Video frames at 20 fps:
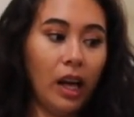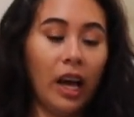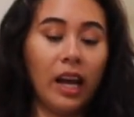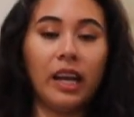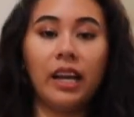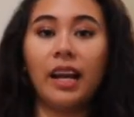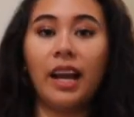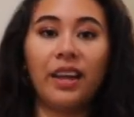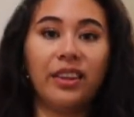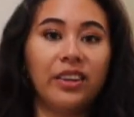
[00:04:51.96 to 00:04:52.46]

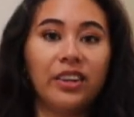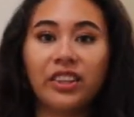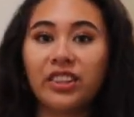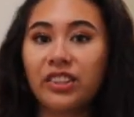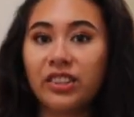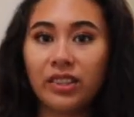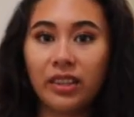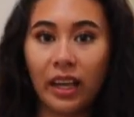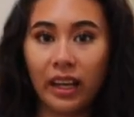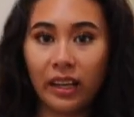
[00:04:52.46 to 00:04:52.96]

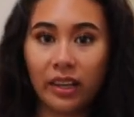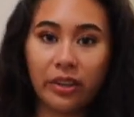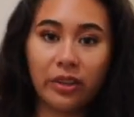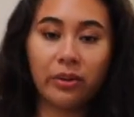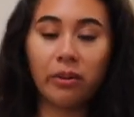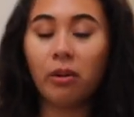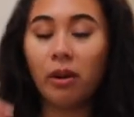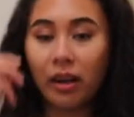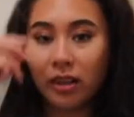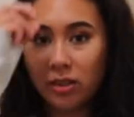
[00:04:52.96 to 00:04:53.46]
another like
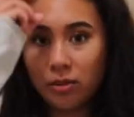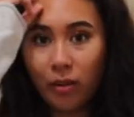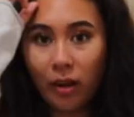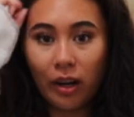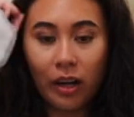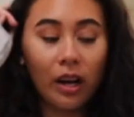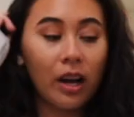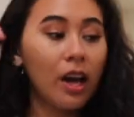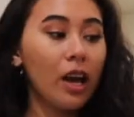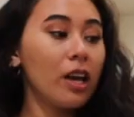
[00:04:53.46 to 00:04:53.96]
crew neck
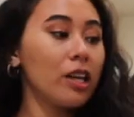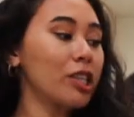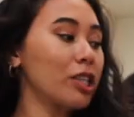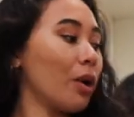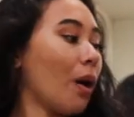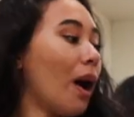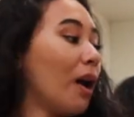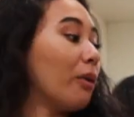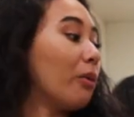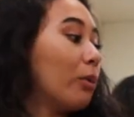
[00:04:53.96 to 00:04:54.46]
sweater.
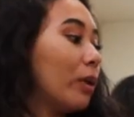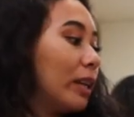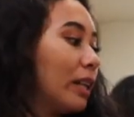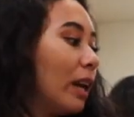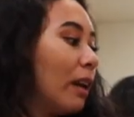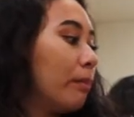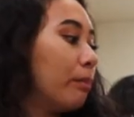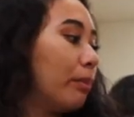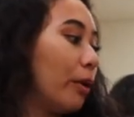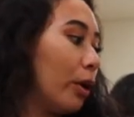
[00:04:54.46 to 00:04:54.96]
So I would
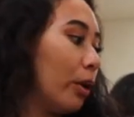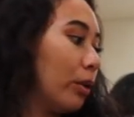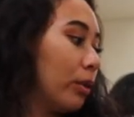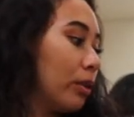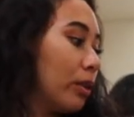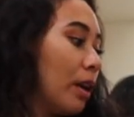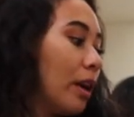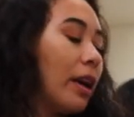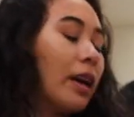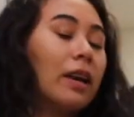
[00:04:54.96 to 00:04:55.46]
get
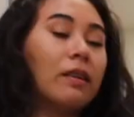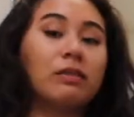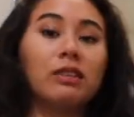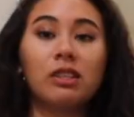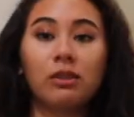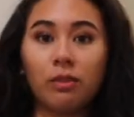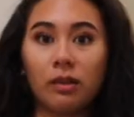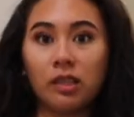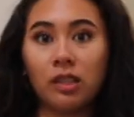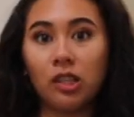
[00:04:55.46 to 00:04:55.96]
both if
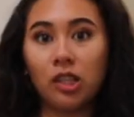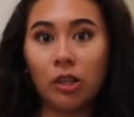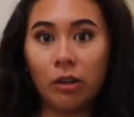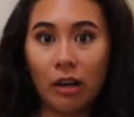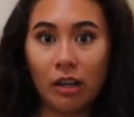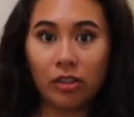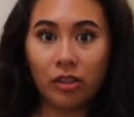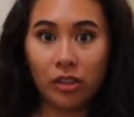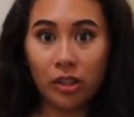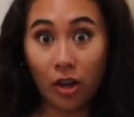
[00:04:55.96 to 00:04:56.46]
this wasn't
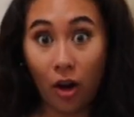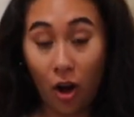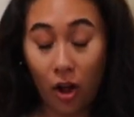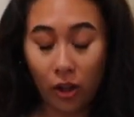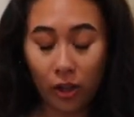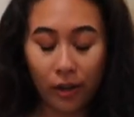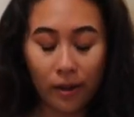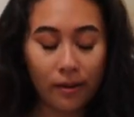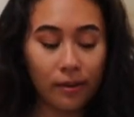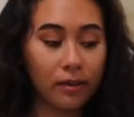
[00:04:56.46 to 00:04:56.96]
two hundred
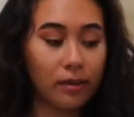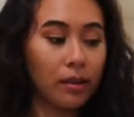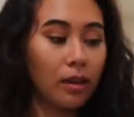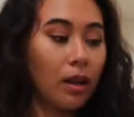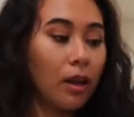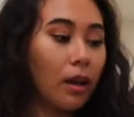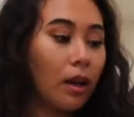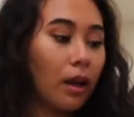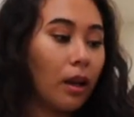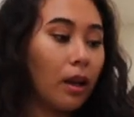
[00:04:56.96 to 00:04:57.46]
dollars.
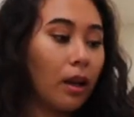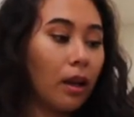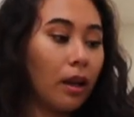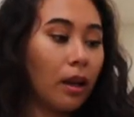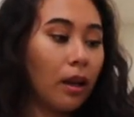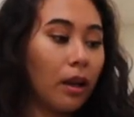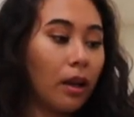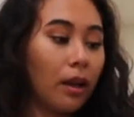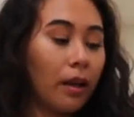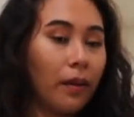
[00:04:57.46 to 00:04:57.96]

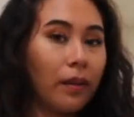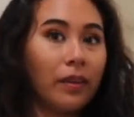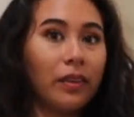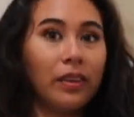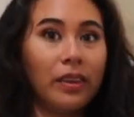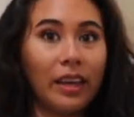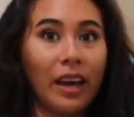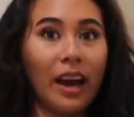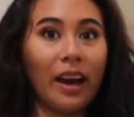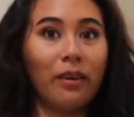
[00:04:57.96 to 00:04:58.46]

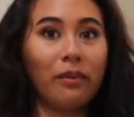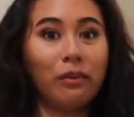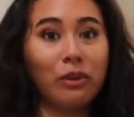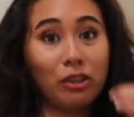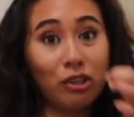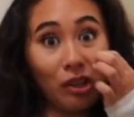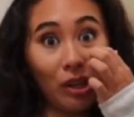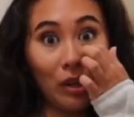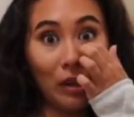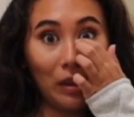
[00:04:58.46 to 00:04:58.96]
Yeah,
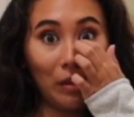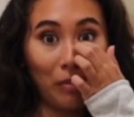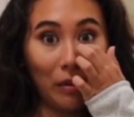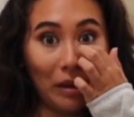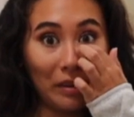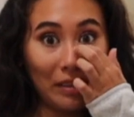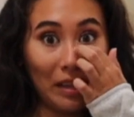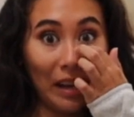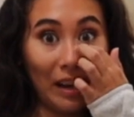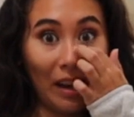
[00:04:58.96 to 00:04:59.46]
we'll show you the
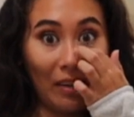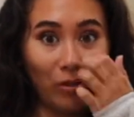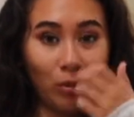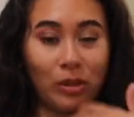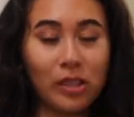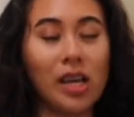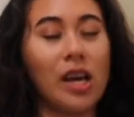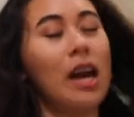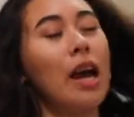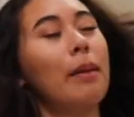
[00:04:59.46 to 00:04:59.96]
price tag
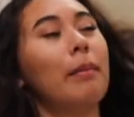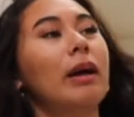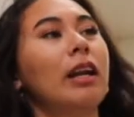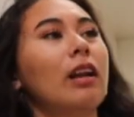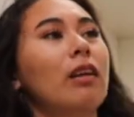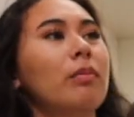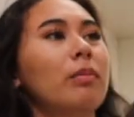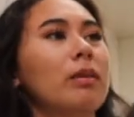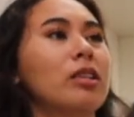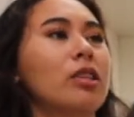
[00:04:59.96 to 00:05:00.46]
afterwards. It might
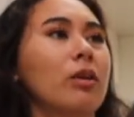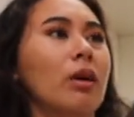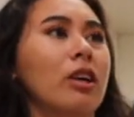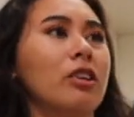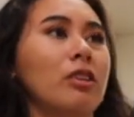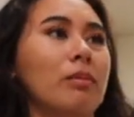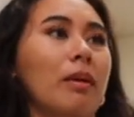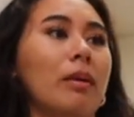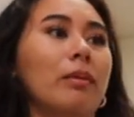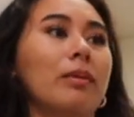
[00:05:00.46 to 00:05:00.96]
not have been two
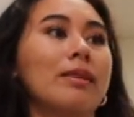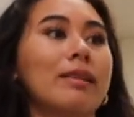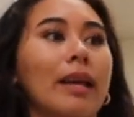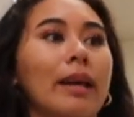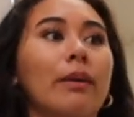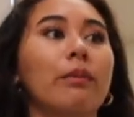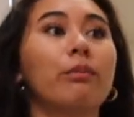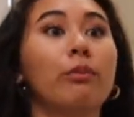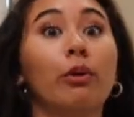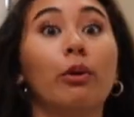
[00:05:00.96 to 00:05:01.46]
hundred. Maybe it was
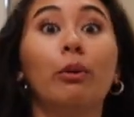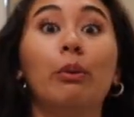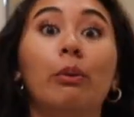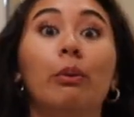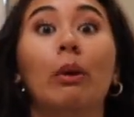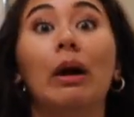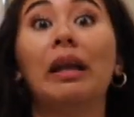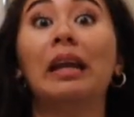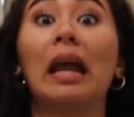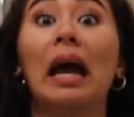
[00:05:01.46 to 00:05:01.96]
like
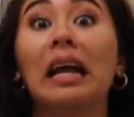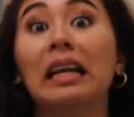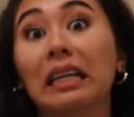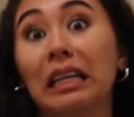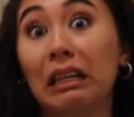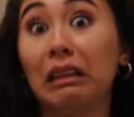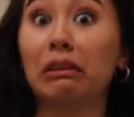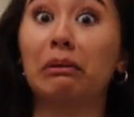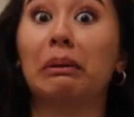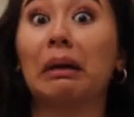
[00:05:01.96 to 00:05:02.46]
one
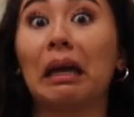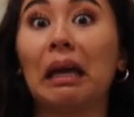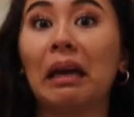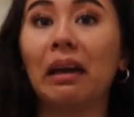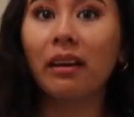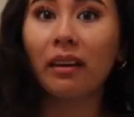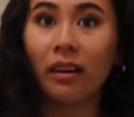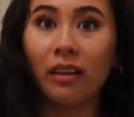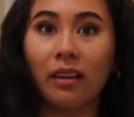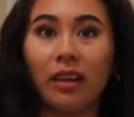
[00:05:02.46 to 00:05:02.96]
ninety
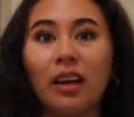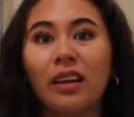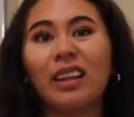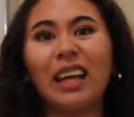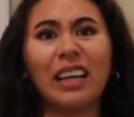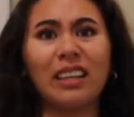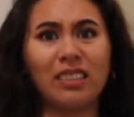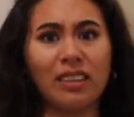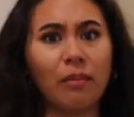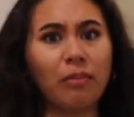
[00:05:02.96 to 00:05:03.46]
three,
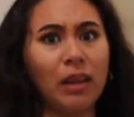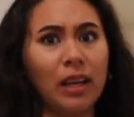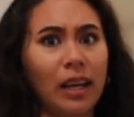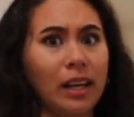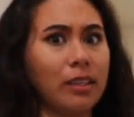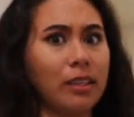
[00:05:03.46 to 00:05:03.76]
like something